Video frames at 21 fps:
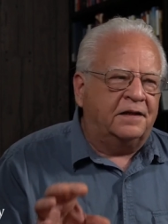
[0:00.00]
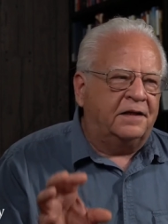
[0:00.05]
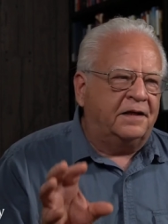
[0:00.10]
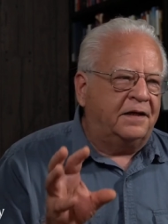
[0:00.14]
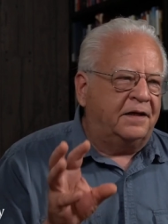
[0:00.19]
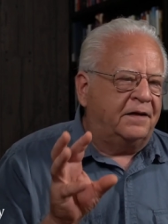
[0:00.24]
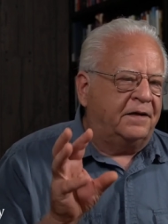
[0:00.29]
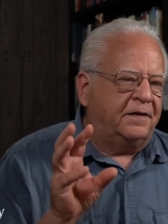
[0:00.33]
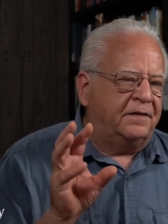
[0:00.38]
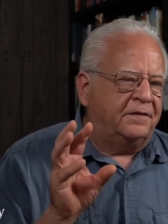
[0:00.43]

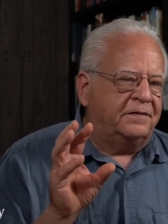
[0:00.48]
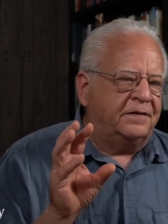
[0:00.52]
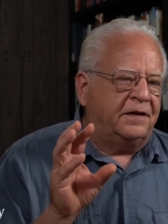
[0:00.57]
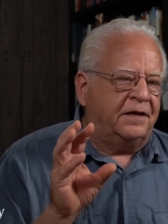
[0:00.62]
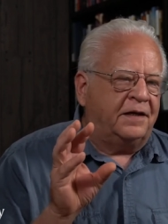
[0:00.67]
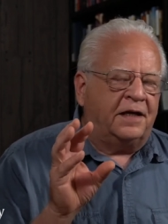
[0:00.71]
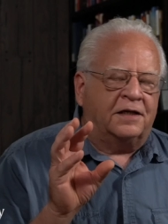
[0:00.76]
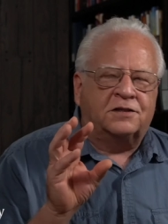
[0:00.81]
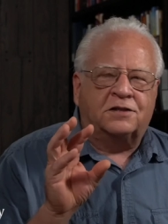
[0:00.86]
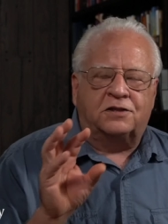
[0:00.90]
Uh,
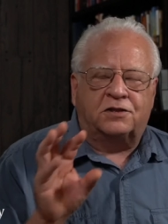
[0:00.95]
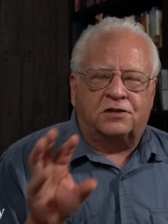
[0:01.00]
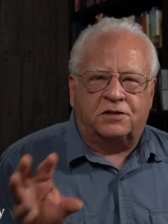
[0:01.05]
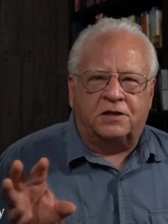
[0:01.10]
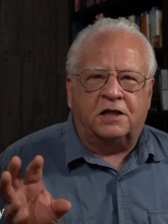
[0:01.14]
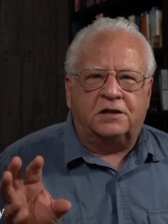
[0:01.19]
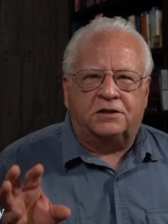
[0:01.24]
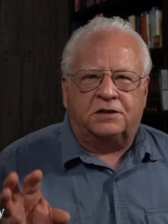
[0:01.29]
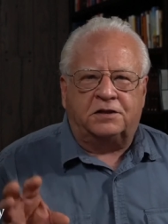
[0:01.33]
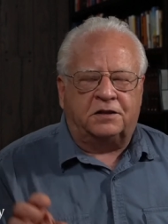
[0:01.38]

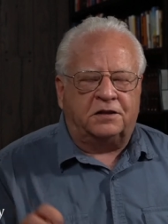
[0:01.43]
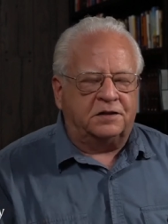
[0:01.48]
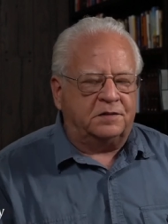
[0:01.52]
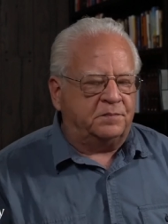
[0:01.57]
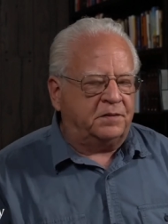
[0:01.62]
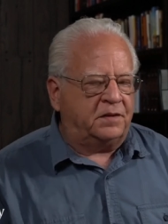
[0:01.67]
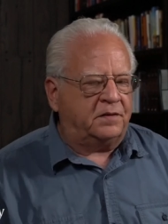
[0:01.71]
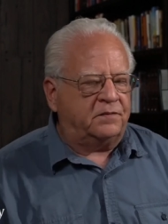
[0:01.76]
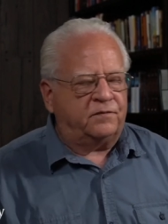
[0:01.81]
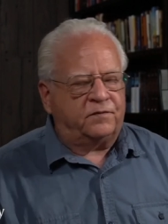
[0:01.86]

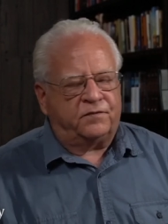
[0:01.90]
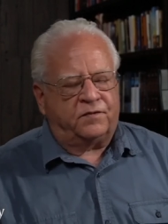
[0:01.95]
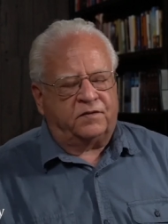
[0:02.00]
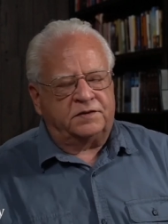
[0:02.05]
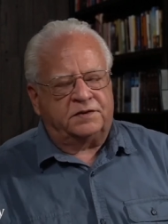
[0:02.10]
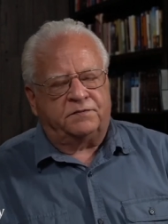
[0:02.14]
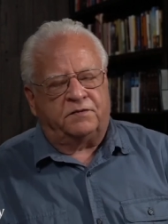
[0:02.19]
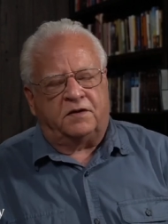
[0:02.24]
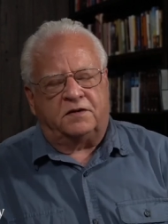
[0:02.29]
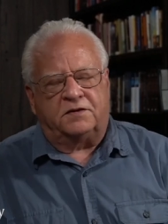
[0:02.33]
existentialism, uh,
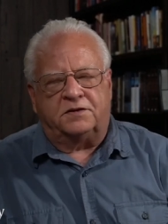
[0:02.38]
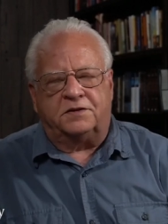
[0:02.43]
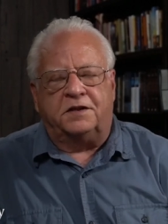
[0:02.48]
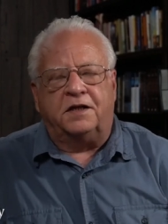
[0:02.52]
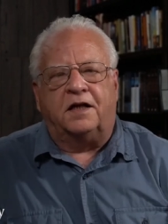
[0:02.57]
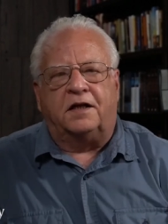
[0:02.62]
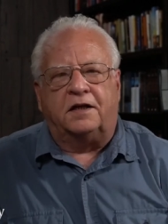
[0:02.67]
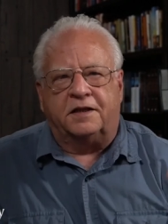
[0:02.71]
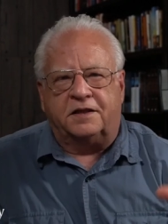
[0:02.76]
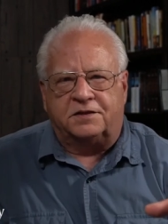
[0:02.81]
first of all,
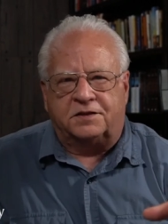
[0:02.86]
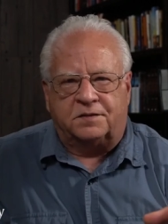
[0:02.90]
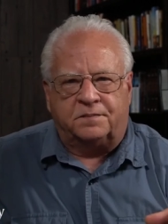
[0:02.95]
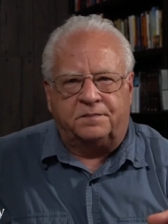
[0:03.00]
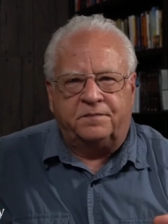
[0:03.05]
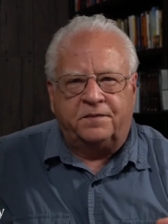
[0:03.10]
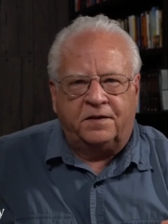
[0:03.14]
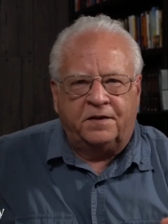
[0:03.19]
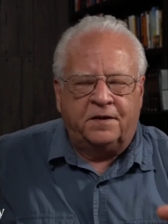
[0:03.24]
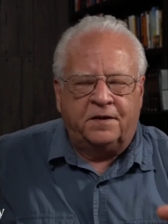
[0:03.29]
nihilism